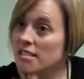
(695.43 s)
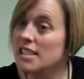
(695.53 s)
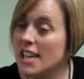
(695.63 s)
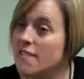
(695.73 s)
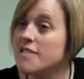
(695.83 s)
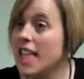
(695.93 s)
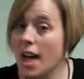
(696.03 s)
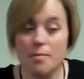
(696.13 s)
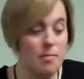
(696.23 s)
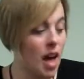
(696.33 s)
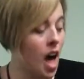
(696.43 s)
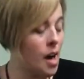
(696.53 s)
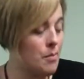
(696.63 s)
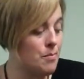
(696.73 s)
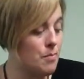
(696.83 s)
Give them
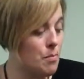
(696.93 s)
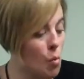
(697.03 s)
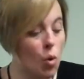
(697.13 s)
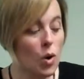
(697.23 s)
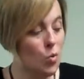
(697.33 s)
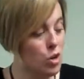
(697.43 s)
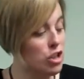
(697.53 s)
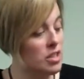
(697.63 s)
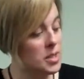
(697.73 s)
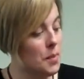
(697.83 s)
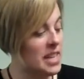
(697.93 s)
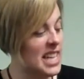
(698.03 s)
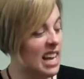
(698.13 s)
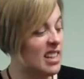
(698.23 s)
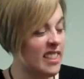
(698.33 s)
more words by
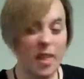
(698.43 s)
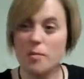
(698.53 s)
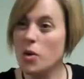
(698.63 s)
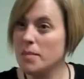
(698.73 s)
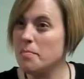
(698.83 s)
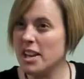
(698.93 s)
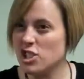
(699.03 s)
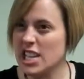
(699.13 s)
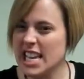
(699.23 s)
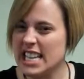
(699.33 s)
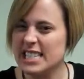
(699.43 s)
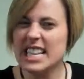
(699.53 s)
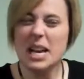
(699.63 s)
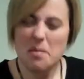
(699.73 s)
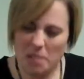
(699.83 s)
telling them what mush is.
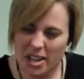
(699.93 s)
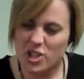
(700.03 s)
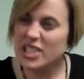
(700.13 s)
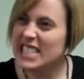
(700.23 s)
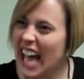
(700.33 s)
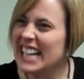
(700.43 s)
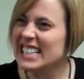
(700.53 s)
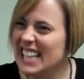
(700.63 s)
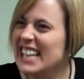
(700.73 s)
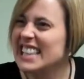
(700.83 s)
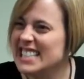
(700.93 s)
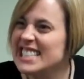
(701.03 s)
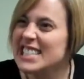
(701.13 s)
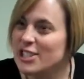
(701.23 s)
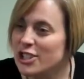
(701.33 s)
Mush is kind of like the
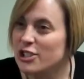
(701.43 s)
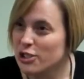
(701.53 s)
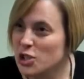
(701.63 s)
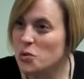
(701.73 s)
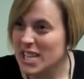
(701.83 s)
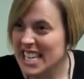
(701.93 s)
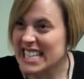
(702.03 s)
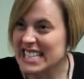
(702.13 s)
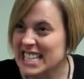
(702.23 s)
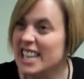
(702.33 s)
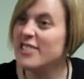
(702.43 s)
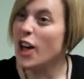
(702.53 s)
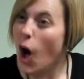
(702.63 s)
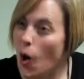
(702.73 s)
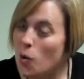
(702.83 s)
cereal you eat,
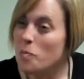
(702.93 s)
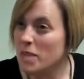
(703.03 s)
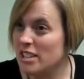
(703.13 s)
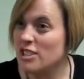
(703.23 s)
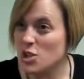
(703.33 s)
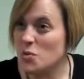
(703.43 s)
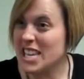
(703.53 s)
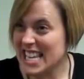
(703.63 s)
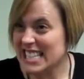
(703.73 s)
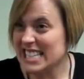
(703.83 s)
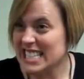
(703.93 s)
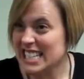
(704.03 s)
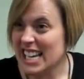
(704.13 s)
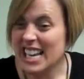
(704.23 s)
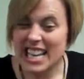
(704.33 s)
the oatmeal you eat.
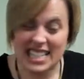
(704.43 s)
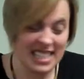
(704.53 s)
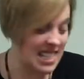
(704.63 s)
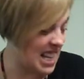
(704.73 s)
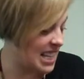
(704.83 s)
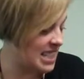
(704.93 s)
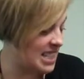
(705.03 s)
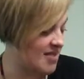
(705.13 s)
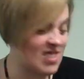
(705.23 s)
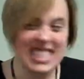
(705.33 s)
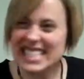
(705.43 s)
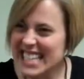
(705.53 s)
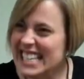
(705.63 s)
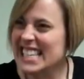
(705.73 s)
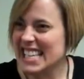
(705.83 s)
It's
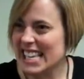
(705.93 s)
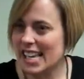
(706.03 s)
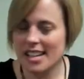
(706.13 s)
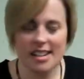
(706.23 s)
sticky.